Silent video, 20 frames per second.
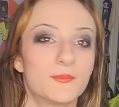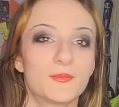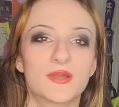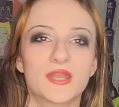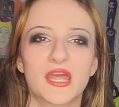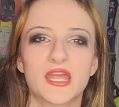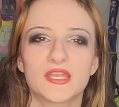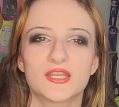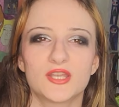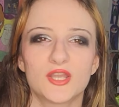
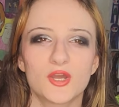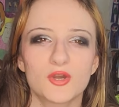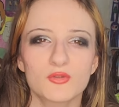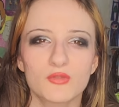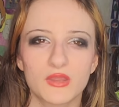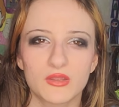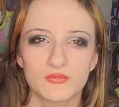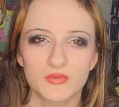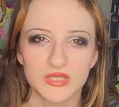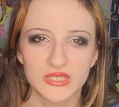but I know
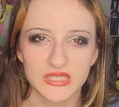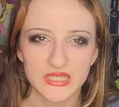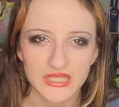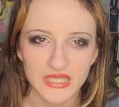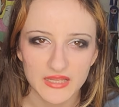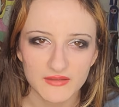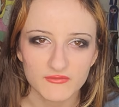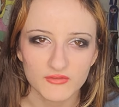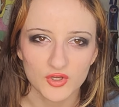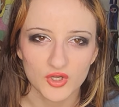they would
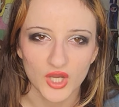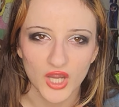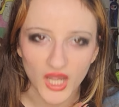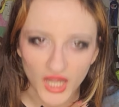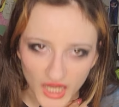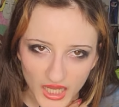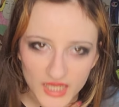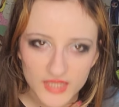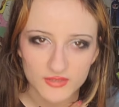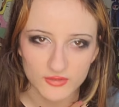never
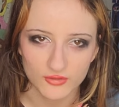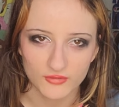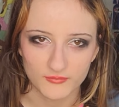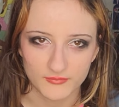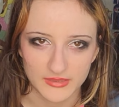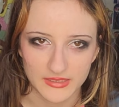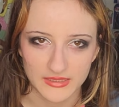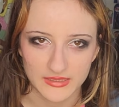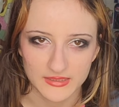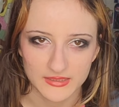hire
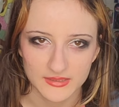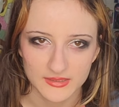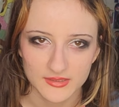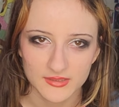me.